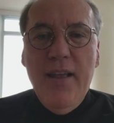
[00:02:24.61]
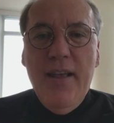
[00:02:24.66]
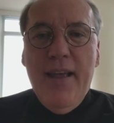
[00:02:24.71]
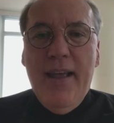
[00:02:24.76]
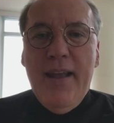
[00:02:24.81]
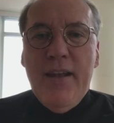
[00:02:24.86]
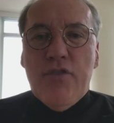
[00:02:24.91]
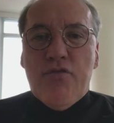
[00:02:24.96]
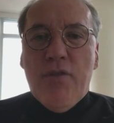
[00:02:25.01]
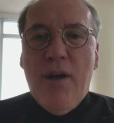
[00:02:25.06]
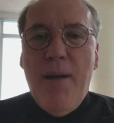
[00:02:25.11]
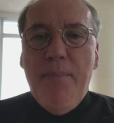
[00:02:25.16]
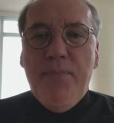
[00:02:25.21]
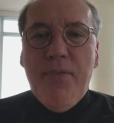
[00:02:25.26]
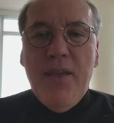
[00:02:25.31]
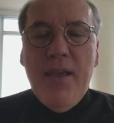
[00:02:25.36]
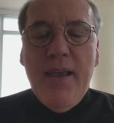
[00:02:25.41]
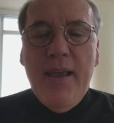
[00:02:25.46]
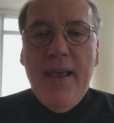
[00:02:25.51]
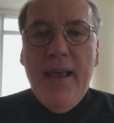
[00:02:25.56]
and dropped
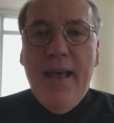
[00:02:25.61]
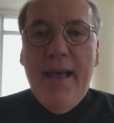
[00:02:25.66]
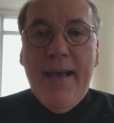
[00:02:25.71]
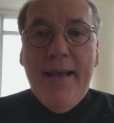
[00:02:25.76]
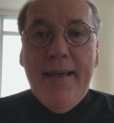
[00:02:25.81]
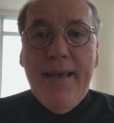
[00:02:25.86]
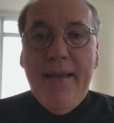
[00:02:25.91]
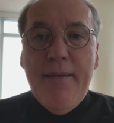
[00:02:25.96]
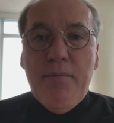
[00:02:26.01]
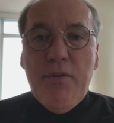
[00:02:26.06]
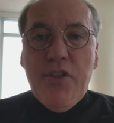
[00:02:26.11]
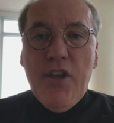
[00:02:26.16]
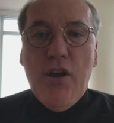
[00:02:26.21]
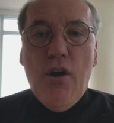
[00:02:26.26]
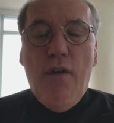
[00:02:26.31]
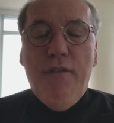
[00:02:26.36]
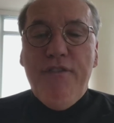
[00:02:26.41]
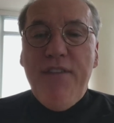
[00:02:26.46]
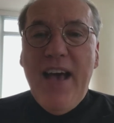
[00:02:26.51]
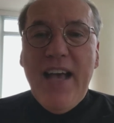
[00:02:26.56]
the what they
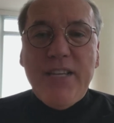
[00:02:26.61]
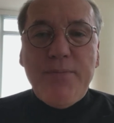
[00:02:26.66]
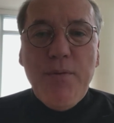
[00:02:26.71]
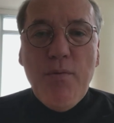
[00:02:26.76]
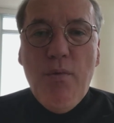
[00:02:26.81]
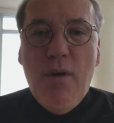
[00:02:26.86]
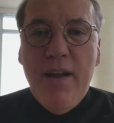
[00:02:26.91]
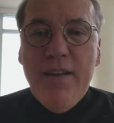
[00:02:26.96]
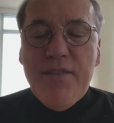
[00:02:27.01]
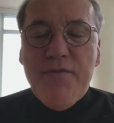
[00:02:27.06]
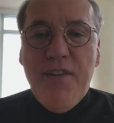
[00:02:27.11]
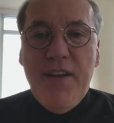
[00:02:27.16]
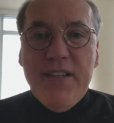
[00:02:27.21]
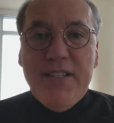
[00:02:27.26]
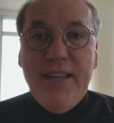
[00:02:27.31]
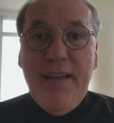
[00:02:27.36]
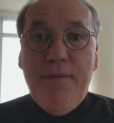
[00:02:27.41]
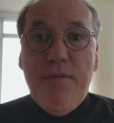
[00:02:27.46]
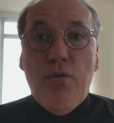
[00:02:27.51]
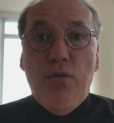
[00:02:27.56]
call FASB
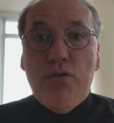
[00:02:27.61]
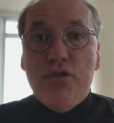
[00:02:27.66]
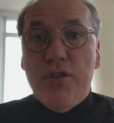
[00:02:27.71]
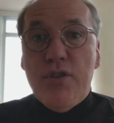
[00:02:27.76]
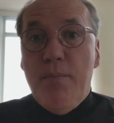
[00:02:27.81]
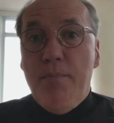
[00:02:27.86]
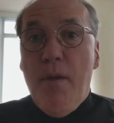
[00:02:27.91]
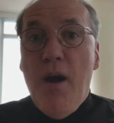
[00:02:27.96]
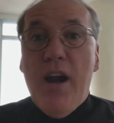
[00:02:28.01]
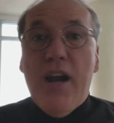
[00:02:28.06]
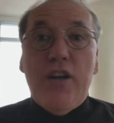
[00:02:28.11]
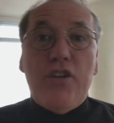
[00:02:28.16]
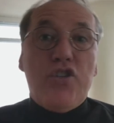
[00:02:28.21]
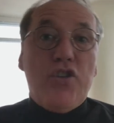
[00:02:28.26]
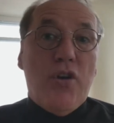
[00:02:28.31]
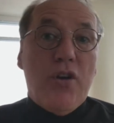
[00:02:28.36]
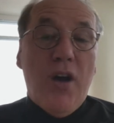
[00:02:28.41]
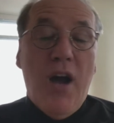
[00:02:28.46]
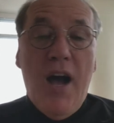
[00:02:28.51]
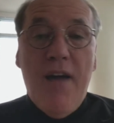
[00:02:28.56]
157 rules, and the market
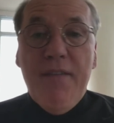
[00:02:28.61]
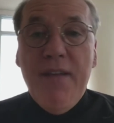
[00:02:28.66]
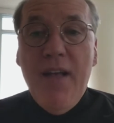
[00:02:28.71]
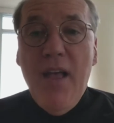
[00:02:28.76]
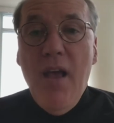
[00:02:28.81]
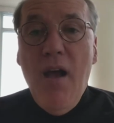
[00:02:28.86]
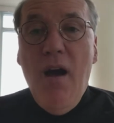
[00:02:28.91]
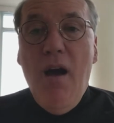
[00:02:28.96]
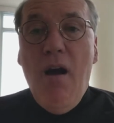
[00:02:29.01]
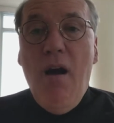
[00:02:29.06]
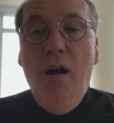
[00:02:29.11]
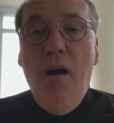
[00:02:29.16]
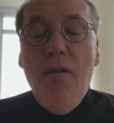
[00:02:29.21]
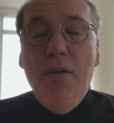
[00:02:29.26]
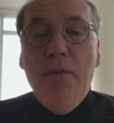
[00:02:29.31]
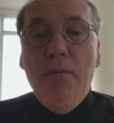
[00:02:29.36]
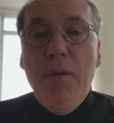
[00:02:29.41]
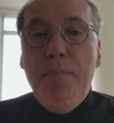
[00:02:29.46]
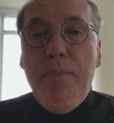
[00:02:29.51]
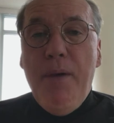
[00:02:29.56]
took off. All
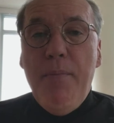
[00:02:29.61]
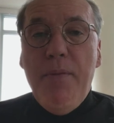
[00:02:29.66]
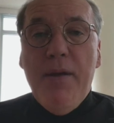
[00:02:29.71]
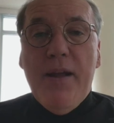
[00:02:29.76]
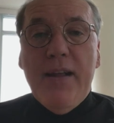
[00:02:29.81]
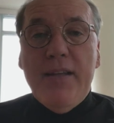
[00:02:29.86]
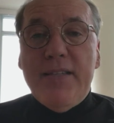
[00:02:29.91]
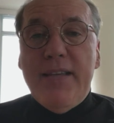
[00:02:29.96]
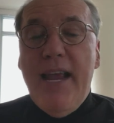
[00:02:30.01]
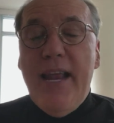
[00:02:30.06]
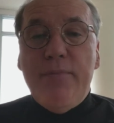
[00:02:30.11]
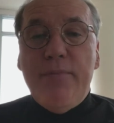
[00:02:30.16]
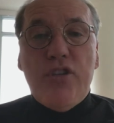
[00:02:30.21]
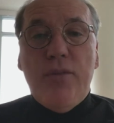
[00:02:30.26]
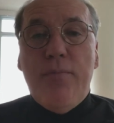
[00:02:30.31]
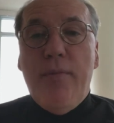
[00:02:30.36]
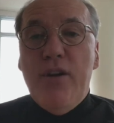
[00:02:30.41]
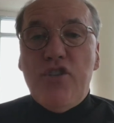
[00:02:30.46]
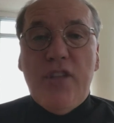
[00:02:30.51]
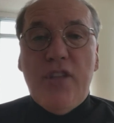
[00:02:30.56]
the Republicans hate him
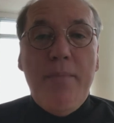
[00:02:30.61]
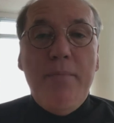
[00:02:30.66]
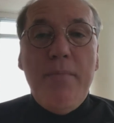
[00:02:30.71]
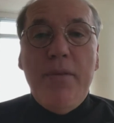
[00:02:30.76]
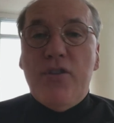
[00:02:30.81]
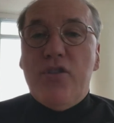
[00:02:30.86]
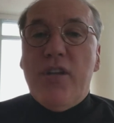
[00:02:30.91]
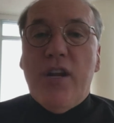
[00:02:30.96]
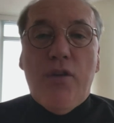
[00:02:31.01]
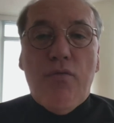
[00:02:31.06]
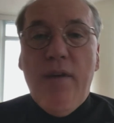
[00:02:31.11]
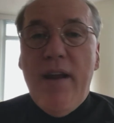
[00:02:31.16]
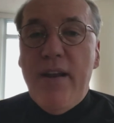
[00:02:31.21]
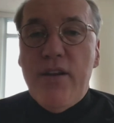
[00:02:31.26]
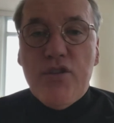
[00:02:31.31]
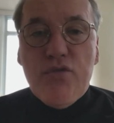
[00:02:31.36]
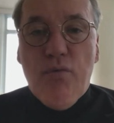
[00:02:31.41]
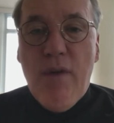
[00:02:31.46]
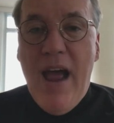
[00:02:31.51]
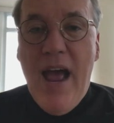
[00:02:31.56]
so much, they missed the
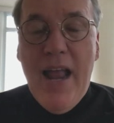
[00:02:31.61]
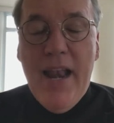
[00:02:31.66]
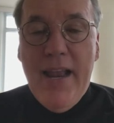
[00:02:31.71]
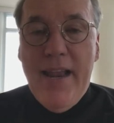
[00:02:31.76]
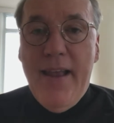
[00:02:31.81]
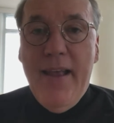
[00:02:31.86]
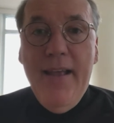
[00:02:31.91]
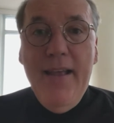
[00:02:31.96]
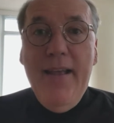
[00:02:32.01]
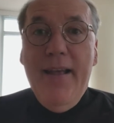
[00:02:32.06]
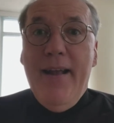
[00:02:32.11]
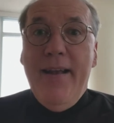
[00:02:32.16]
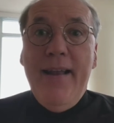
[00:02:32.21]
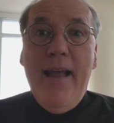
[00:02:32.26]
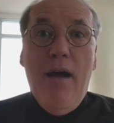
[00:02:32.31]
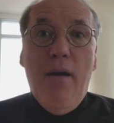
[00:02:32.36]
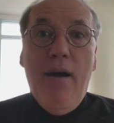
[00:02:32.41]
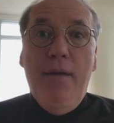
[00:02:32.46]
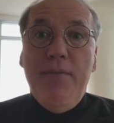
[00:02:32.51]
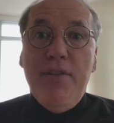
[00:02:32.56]
greatest rally.
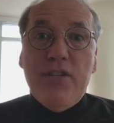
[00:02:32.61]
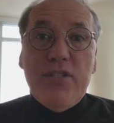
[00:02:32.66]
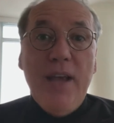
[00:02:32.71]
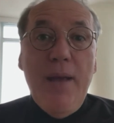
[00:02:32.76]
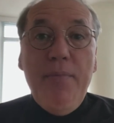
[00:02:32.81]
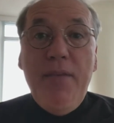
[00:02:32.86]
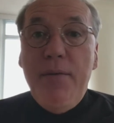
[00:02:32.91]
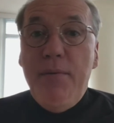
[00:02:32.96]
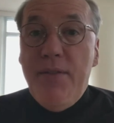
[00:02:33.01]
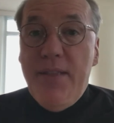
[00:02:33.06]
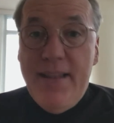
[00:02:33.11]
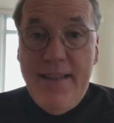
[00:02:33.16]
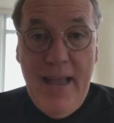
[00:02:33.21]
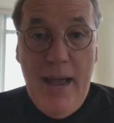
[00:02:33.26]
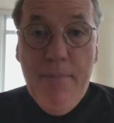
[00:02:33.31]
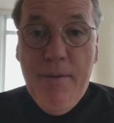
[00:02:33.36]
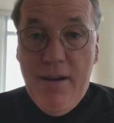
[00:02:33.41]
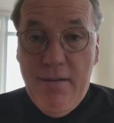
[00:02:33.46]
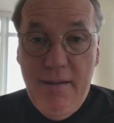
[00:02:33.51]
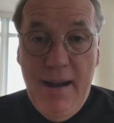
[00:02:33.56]
Now they're having the same thing with the
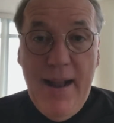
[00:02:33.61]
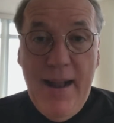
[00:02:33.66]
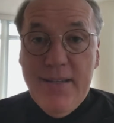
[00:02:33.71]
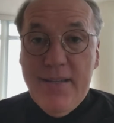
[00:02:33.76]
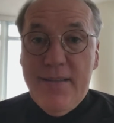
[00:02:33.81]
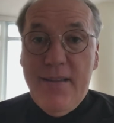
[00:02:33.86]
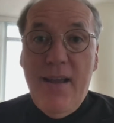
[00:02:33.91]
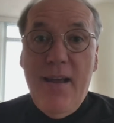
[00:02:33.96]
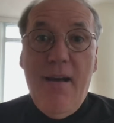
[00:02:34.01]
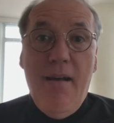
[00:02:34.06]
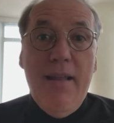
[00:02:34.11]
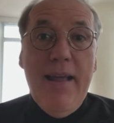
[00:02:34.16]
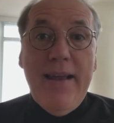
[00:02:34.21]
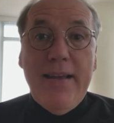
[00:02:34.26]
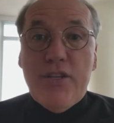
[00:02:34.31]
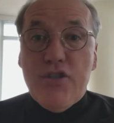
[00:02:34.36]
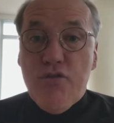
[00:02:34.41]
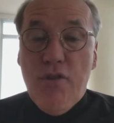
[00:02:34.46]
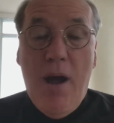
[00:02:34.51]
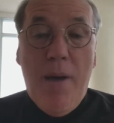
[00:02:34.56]
Democrats. They all
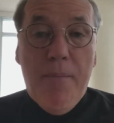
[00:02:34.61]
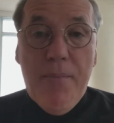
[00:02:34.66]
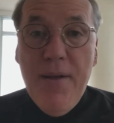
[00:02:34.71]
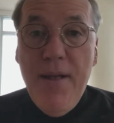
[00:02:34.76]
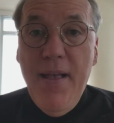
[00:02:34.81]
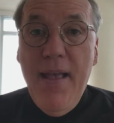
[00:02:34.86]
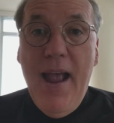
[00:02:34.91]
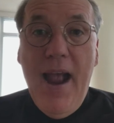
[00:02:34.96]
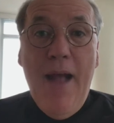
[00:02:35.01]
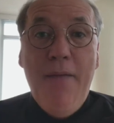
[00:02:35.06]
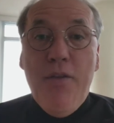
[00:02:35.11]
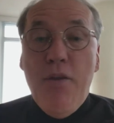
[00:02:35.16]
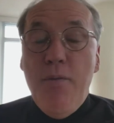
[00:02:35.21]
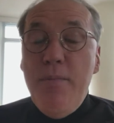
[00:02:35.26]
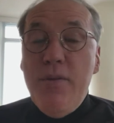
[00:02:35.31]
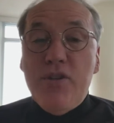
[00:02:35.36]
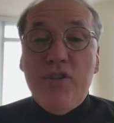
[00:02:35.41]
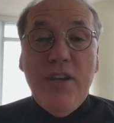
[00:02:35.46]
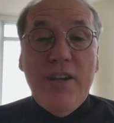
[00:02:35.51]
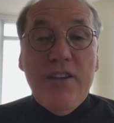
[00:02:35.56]
hate Trump, and they're
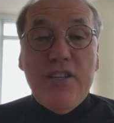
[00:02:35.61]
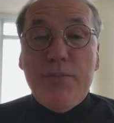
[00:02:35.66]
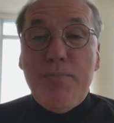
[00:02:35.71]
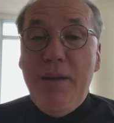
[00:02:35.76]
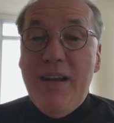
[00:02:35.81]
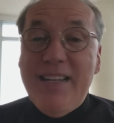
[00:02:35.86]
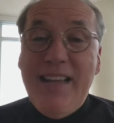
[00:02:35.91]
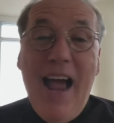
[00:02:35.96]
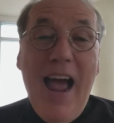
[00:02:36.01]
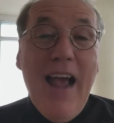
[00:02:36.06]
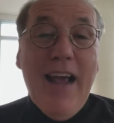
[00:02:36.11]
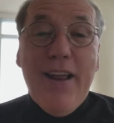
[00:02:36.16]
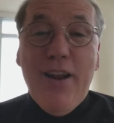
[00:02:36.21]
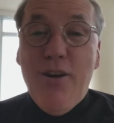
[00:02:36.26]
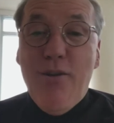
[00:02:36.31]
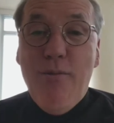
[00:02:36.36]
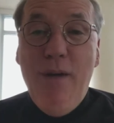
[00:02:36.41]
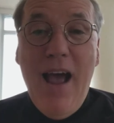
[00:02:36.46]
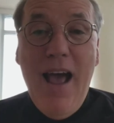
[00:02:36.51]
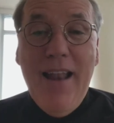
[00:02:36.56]
missing a
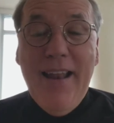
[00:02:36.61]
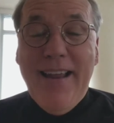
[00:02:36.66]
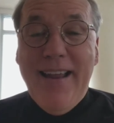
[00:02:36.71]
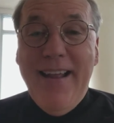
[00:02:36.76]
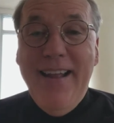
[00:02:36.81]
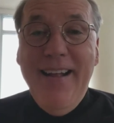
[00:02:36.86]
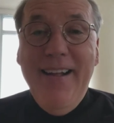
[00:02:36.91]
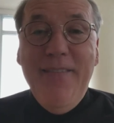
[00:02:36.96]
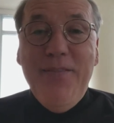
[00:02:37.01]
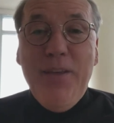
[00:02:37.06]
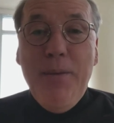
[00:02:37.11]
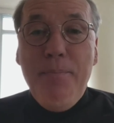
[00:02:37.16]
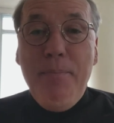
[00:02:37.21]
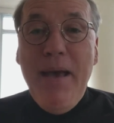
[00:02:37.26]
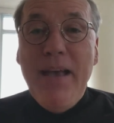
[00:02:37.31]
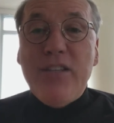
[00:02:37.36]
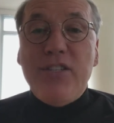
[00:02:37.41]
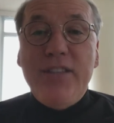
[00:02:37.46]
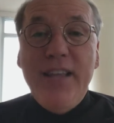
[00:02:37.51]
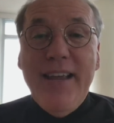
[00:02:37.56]
spectacular rally. The
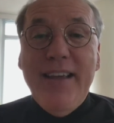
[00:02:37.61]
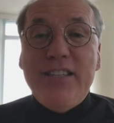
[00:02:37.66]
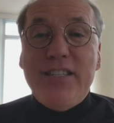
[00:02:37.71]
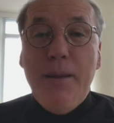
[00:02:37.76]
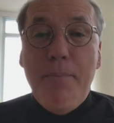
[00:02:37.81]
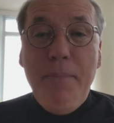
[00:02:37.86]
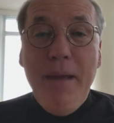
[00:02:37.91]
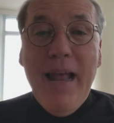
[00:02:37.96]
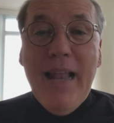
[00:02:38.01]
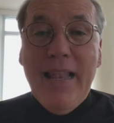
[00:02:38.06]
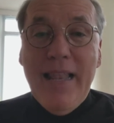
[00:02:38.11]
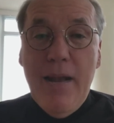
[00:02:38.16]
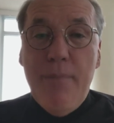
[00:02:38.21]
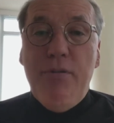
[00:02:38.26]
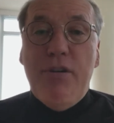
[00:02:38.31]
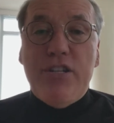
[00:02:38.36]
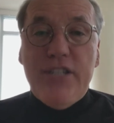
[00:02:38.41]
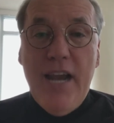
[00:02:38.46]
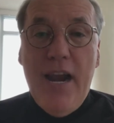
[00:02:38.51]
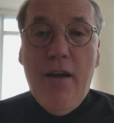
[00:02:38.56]
best thing is to be a
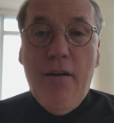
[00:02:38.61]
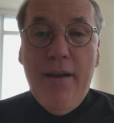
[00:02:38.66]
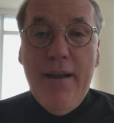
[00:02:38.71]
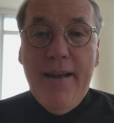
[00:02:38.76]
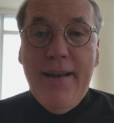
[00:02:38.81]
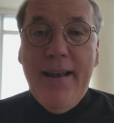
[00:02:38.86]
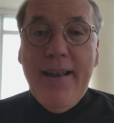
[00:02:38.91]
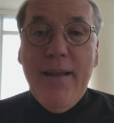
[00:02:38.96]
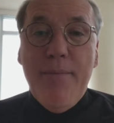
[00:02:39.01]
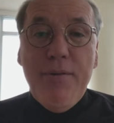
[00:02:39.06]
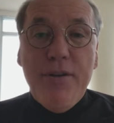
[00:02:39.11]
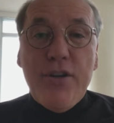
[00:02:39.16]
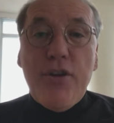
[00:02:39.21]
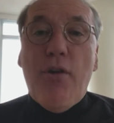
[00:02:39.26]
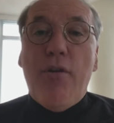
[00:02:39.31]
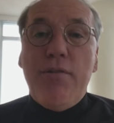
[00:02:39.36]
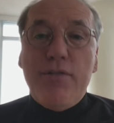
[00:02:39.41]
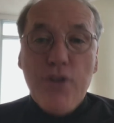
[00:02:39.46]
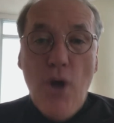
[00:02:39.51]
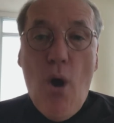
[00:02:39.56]
libertarian. And
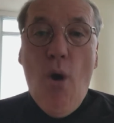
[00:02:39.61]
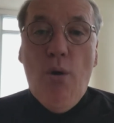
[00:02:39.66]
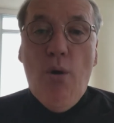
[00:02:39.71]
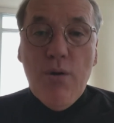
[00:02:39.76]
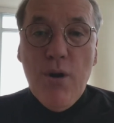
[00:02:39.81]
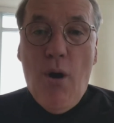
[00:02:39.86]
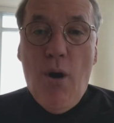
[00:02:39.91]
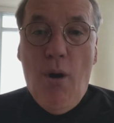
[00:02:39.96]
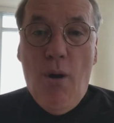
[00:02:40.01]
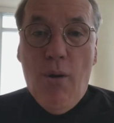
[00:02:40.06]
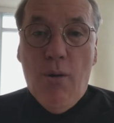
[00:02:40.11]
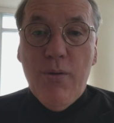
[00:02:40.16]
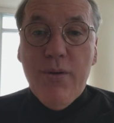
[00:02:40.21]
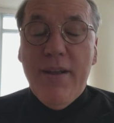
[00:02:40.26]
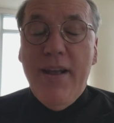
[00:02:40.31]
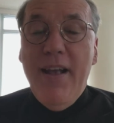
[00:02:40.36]
libertarians own gold,